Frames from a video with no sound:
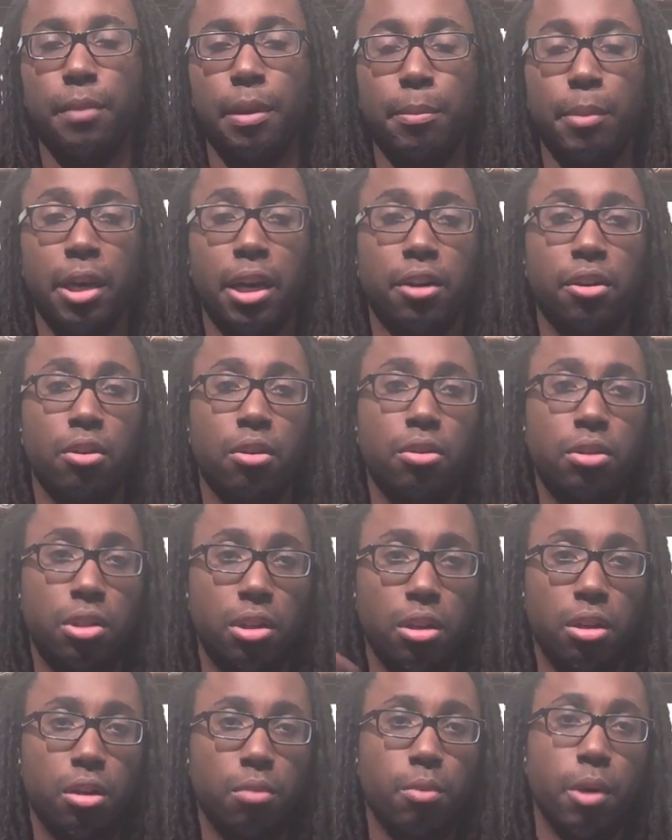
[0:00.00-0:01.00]
Bad Girls
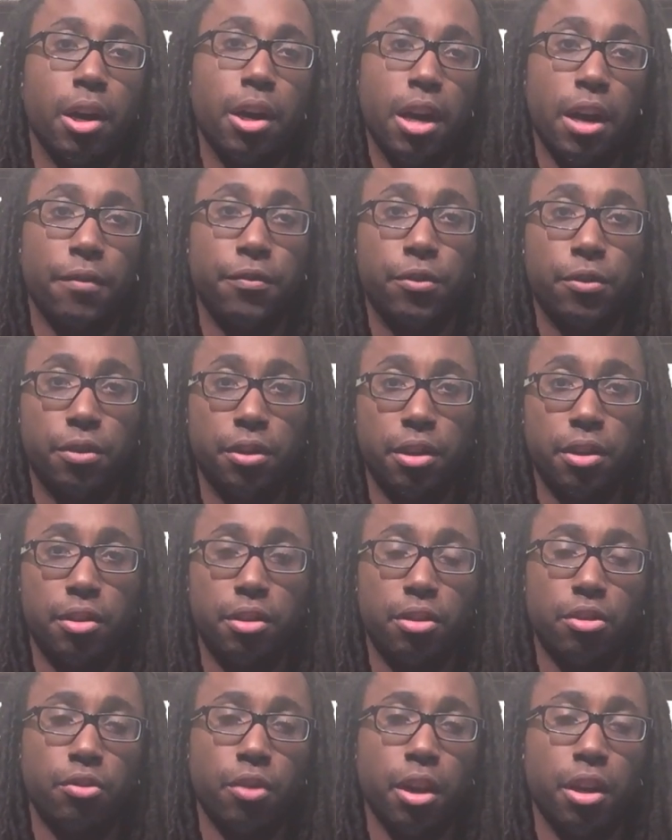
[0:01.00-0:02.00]
Club right after
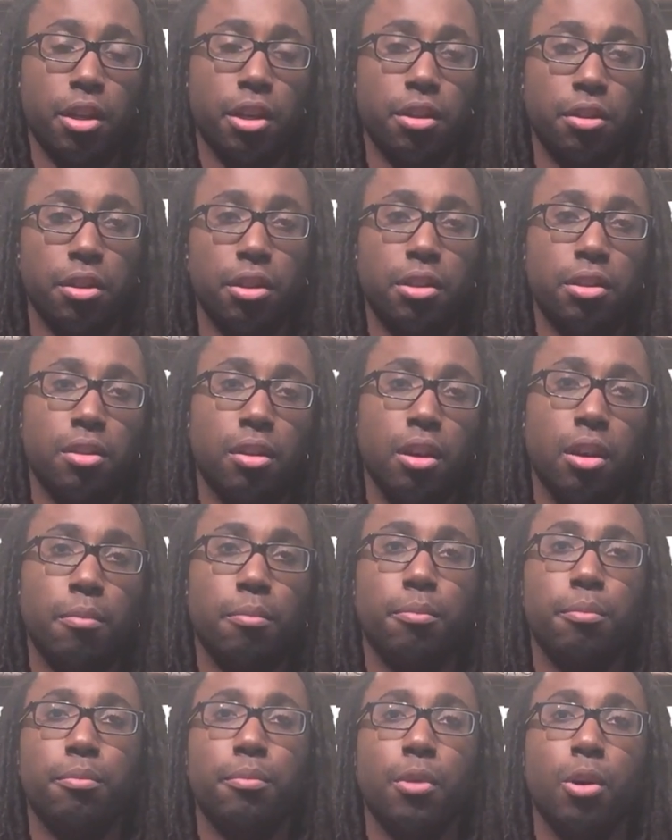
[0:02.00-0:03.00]
this and try to get these up